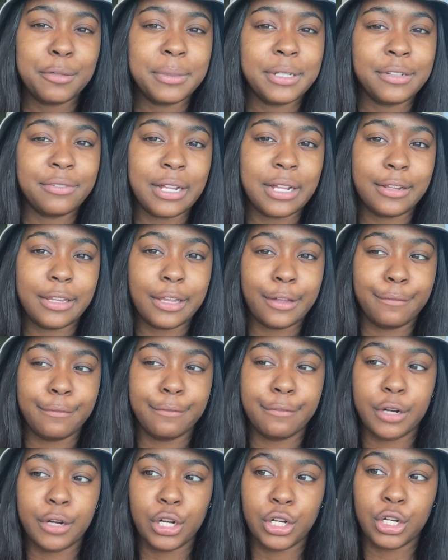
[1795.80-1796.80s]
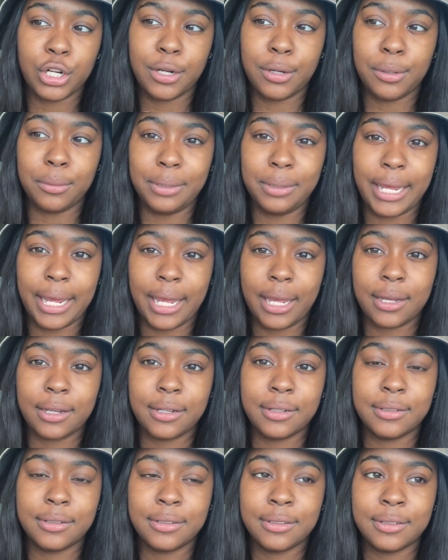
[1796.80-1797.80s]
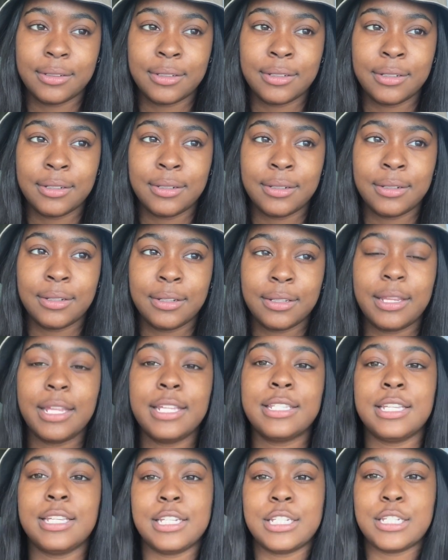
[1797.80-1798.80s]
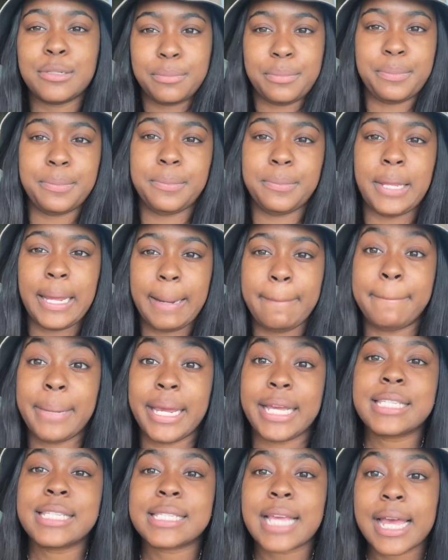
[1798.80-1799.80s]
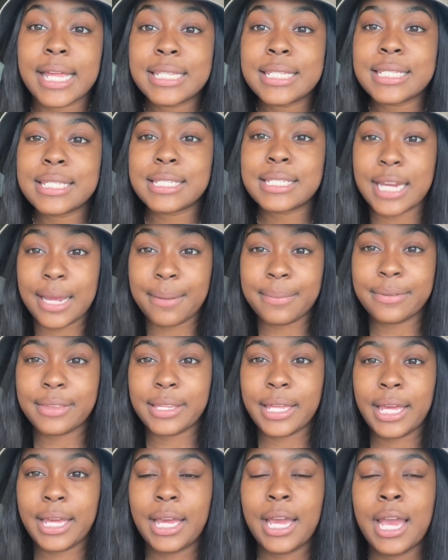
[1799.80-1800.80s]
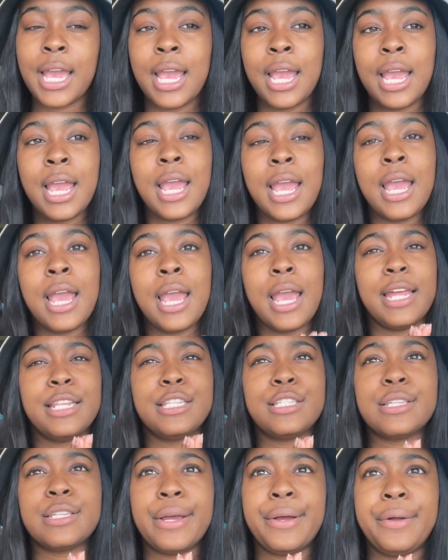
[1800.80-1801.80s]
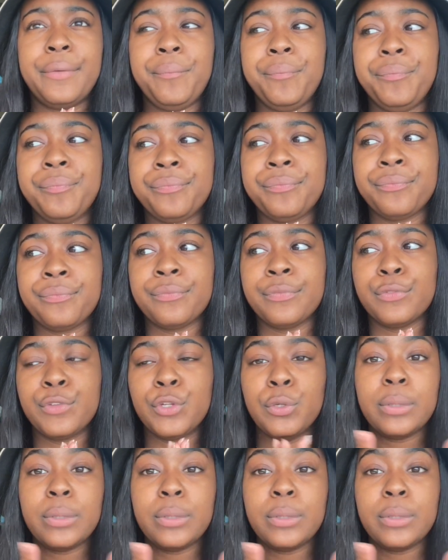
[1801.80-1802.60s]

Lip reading: that like Virgo, like things need to like make sense type of thing. And so you